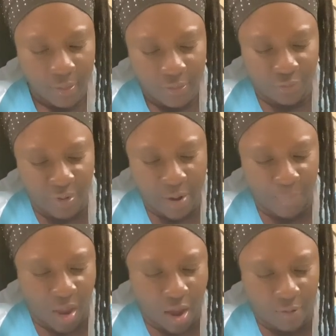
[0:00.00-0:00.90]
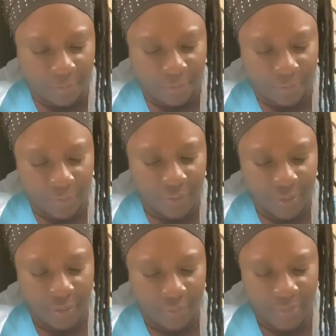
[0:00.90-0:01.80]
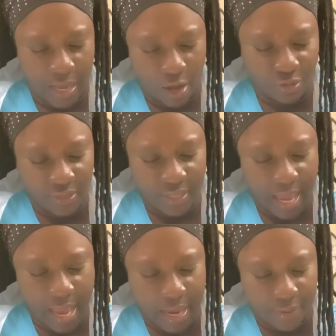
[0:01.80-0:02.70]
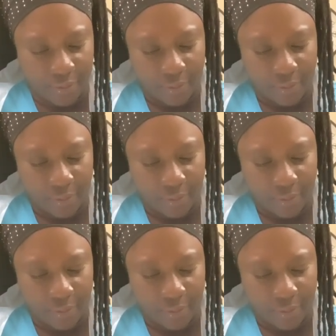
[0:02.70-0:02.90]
scrape off the outside,